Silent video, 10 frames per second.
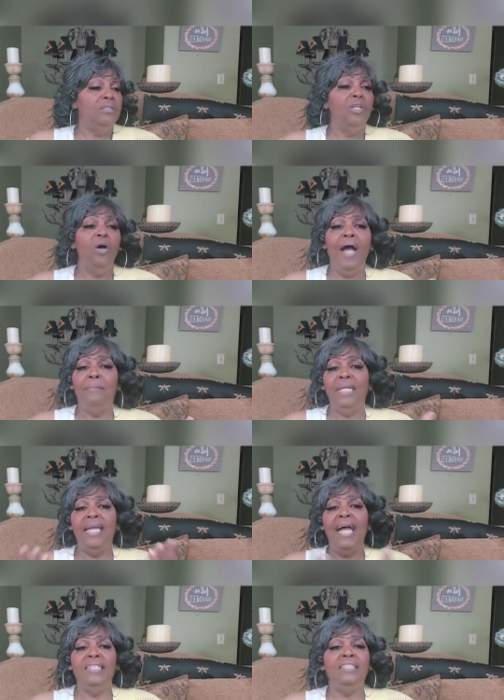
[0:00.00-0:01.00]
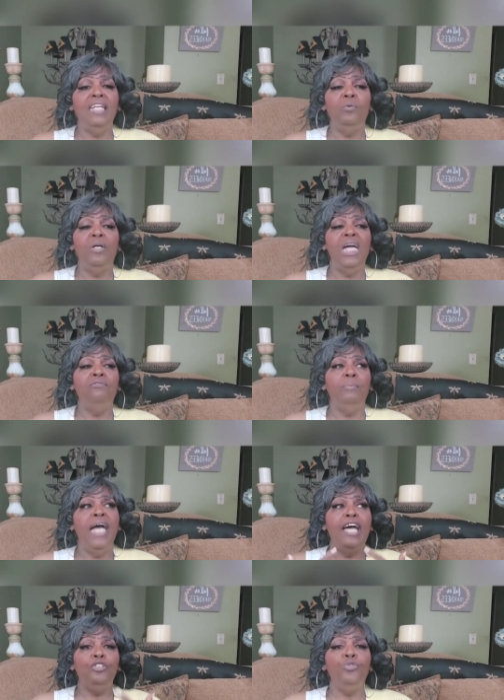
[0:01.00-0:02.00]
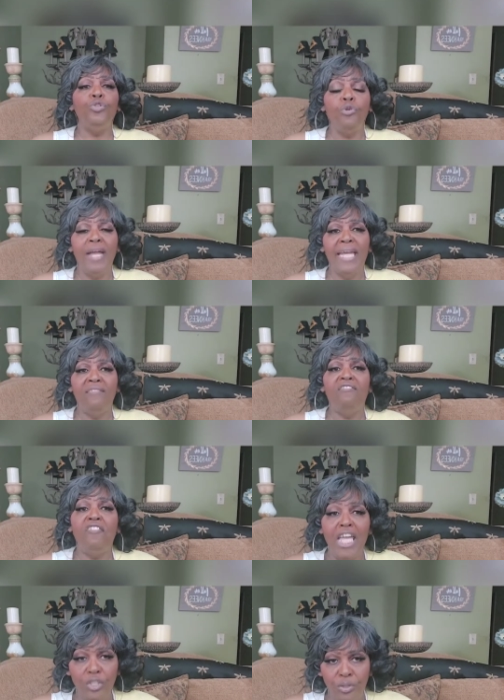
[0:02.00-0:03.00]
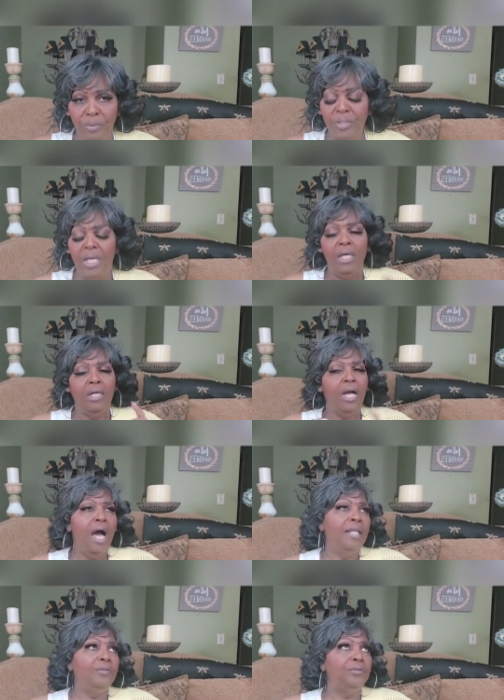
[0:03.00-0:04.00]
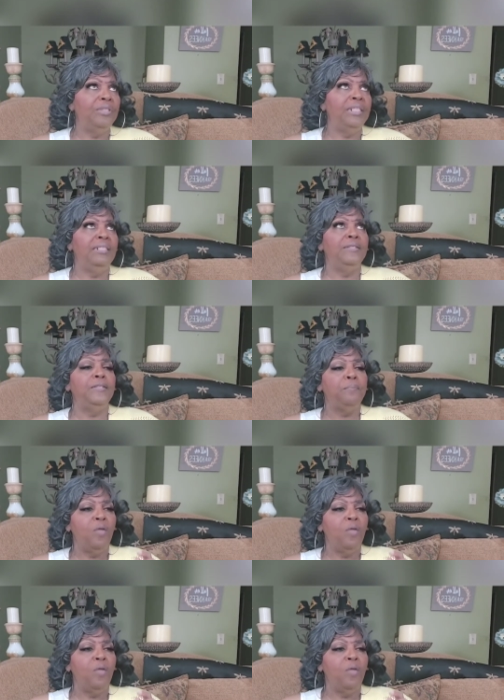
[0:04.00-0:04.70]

You know, I mean, I just eat whatever. Now, I do crave vegetables, collard greens,